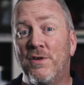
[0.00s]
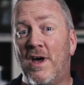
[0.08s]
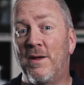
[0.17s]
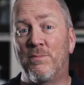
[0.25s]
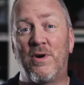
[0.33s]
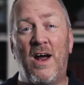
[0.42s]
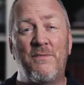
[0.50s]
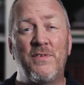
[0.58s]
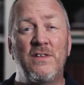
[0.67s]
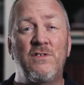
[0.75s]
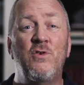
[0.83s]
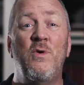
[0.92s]

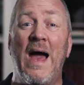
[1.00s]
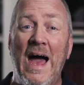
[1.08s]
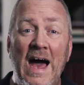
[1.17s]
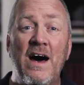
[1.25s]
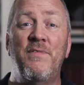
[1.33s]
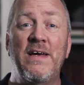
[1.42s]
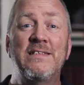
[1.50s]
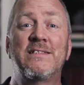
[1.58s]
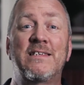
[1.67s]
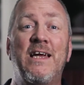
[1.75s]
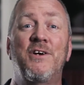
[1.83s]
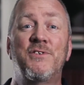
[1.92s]
nonprofits who have a
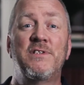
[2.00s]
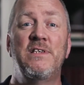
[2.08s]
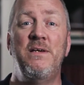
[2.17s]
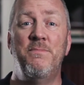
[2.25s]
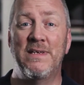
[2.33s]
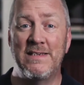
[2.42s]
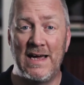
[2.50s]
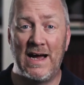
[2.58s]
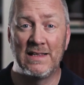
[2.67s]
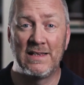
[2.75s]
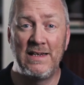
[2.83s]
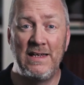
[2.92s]
scarcity
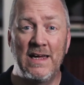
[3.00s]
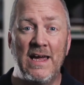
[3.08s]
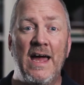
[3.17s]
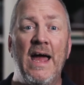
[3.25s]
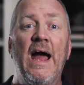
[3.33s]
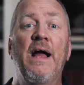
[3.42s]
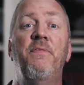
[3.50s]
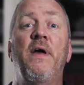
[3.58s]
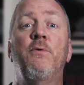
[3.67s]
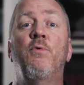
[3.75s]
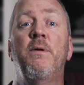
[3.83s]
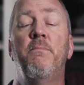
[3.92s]
mentality, and
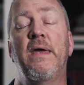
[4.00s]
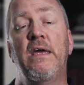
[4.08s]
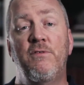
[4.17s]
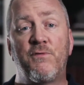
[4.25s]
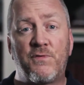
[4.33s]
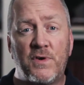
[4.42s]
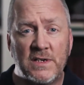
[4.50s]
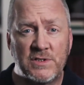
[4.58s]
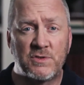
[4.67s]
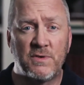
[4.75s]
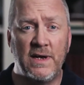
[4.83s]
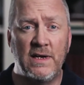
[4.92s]
they remain
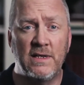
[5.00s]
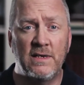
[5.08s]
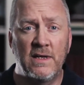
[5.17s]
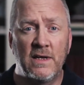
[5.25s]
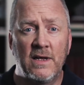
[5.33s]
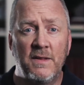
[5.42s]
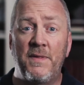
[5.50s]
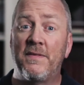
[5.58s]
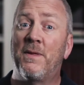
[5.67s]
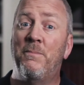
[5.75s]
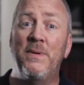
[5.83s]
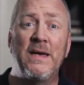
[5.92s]
frustrated that
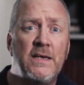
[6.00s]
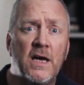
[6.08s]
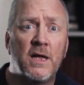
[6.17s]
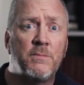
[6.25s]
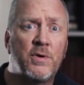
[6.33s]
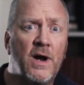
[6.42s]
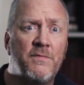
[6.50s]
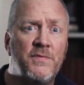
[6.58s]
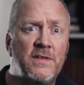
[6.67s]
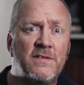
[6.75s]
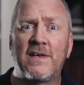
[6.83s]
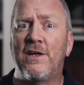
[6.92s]
the big
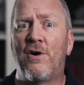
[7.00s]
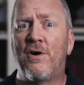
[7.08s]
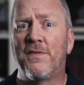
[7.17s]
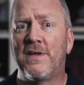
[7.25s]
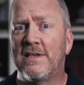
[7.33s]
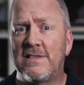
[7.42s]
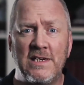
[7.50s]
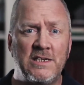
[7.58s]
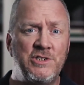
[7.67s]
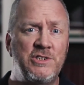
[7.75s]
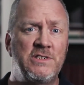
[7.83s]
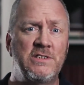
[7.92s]
nonprofits get all the
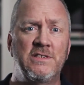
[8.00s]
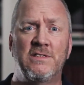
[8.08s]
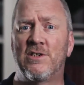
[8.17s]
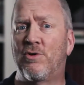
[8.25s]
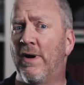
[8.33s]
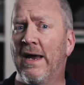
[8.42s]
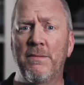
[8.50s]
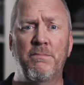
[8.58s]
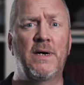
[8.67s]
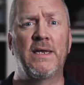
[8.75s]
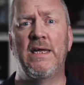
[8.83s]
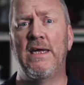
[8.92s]
attention, the grant
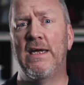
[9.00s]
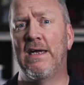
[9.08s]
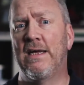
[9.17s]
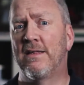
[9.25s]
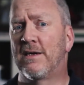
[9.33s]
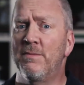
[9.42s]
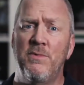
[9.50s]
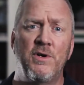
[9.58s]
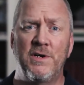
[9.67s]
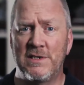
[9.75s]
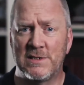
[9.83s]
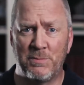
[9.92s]
money, the
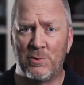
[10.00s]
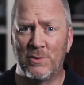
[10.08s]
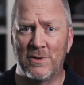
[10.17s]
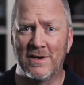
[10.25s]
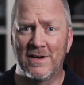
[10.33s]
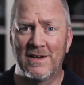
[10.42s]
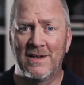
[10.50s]
community support.